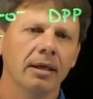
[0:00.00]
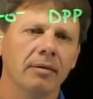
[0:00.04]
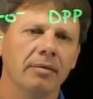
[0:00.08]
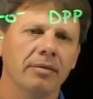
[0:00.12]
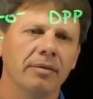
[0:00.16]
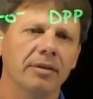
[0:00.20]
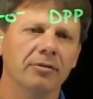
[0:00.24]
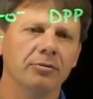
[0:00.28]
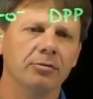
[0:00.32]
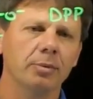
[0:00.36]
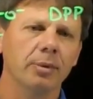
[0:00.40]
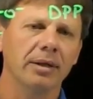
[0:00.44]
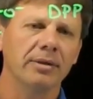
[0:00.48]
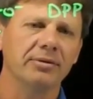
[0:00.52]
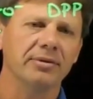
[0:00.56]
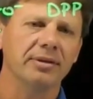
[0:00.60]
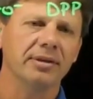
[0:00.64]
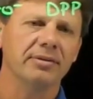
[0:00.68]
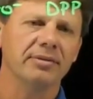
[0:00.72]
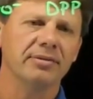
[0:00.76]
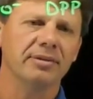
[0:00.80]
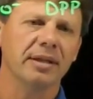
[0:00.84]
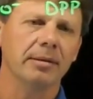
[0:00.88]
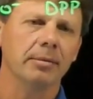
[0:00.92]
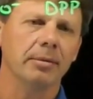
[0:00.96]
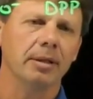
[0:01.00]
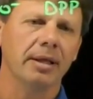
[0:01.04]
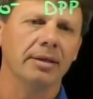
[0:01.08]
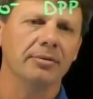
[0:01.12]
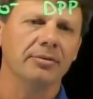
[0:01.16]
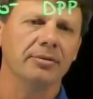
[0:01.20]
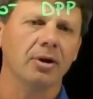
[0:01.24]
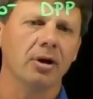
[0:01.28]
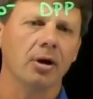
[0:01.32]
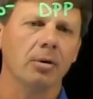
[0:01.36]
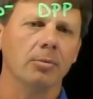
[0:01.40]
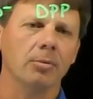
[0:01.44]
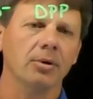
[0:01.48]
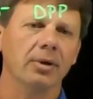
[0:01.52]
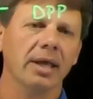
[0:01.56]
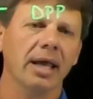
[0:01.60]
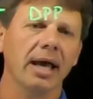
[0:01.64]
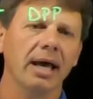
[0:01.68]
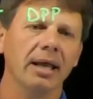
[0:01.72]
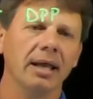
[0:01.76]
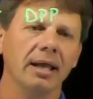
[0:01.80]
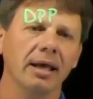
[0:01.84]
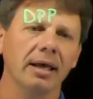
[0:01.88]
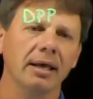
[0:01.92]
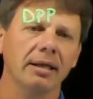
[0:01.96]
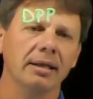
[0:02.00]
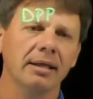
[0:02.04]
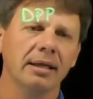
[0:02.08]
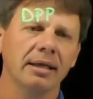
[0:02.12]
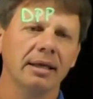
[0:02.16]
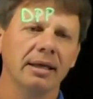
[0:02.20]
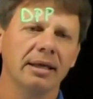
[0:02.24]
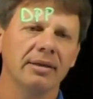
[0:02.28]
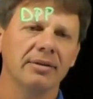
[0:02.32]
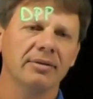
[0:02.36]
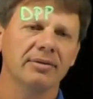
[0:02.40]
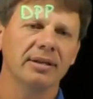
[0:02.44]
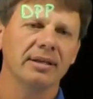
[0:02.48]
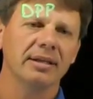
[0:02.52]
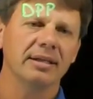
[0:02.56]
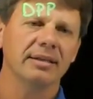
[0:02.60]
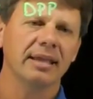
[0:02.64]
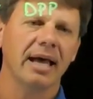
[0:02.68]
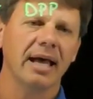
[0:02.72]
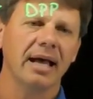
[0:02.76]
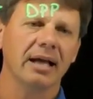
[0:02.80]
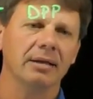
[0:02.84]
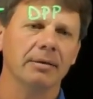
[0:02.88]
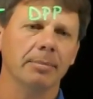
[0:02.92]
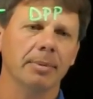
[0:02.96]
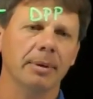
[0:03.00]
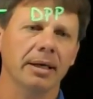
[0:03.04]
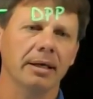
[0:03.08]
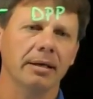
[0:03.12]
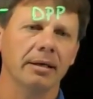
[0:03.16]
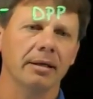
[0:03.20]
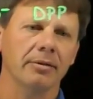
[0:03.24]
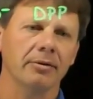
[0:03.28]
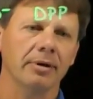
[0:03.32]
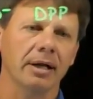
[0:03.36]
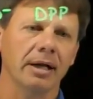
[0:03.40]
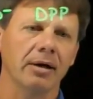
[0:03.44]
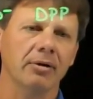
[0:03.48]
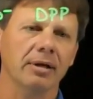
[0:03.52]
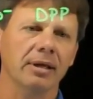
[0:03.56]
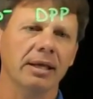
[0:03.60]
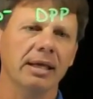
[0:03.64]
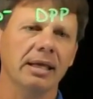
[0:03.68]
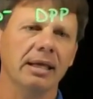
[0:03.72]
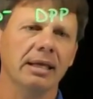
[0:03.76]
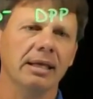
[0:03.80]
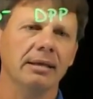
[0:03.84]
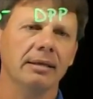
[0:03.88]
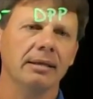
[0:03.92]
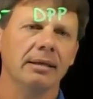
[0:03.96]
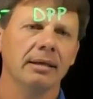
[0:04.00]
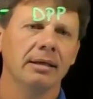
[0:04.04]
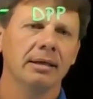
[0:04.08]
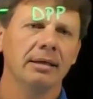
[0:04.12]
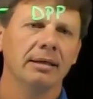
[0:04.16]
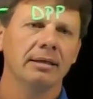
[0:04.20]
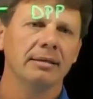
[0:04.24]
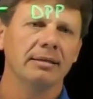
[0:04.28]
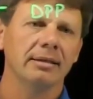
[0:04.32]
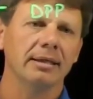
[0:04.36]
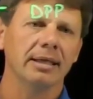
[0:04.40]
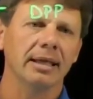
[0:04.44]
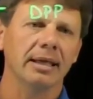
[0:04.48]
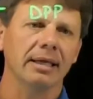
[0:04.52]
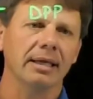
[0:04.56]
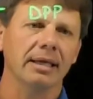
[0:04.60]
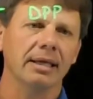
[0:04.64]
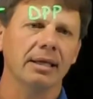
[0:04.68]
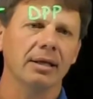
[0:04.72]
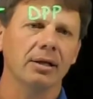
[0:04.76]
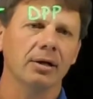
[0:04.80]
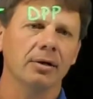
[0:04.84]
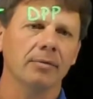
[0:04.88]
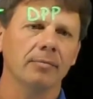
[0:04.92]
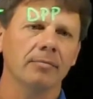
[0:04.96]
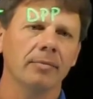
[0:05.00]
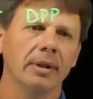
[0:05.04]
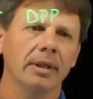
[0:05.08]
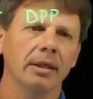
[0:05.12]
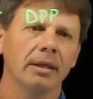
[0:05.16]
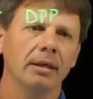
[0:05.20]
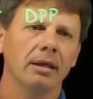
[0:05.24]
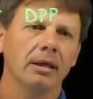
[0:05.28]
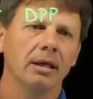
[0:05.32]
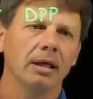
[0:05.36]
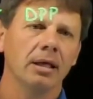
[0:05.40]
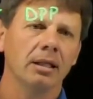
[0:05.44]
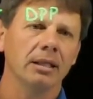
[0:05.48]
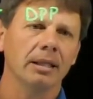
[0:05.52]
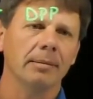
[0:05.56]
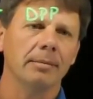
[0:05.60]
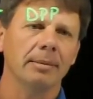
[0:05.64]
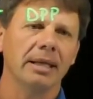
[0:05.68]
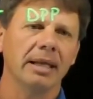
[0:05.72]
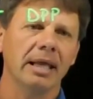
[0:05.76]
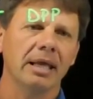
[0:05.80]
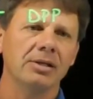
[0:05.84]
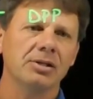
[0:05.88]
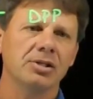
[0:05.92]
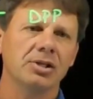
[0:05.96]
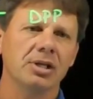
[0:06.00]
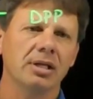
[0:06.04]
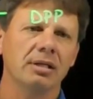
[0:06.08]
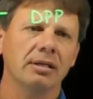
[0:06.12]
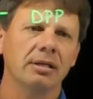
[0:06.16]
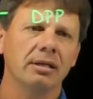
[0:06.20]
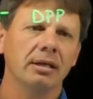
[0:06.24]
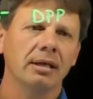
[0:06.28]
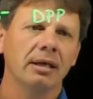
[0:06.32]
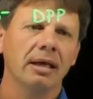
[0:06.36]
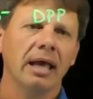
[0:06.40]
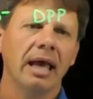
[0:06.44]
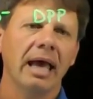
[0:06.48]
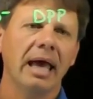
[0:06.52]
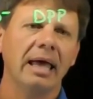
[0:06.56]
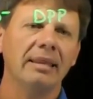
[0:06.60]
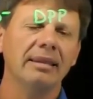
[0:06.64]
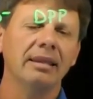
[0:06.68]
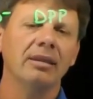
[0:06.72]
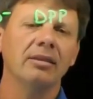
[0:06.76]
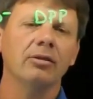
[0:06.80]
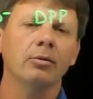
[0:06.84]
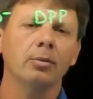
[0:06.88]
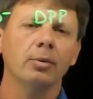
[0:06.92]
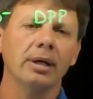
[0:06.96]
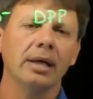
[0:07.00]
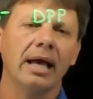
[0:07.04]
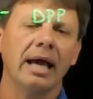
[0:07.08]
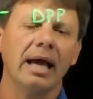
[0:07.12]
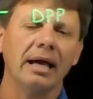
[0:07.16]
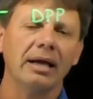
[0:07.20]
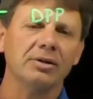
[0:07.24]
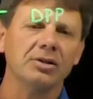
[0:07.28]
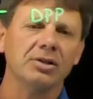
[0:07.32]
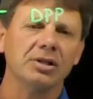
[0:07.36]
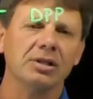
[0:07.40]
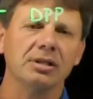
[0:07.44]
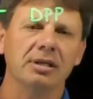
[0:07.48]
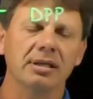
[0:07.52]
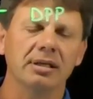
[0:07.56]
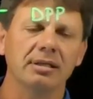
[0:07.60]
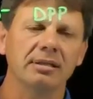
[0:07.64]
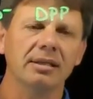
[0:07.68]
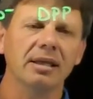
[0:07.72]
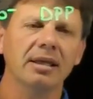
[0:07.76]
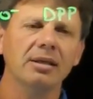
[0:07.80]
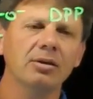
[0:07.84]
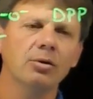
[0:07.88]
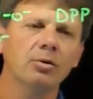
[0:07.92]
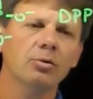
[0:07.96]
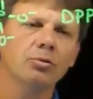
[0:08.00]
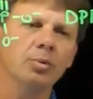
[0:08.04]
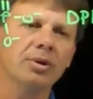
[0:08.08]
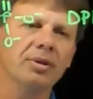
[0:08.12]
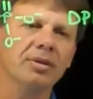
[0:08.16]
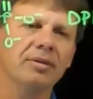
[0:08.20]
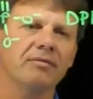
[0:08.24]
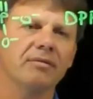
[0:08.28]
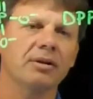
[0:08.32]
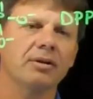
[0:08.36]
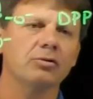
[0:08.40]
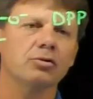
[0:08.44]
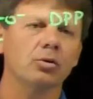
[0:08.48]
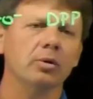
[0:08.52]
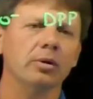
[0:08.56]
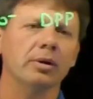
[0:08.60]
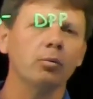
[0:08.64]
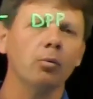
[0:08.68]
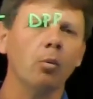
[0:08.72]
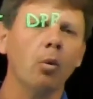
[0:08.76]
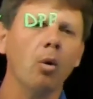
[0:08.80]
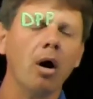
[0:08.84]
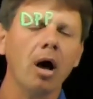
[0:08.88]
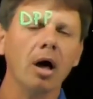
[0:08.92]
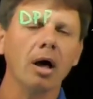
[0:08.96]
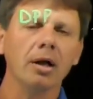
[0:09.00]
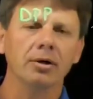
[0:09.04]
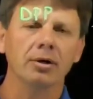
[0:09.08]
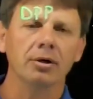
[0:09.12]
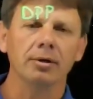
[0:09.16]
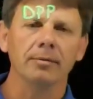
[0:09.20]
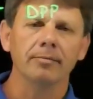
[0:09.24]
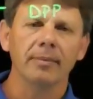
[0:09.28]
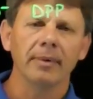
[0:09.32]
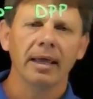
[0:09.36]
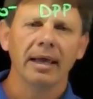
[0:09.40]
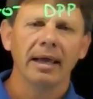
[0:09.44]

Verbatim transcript: This resonance stabilized carbocation is then attacked by another alkene to get here, elimination, and then the reaction continues with eventually water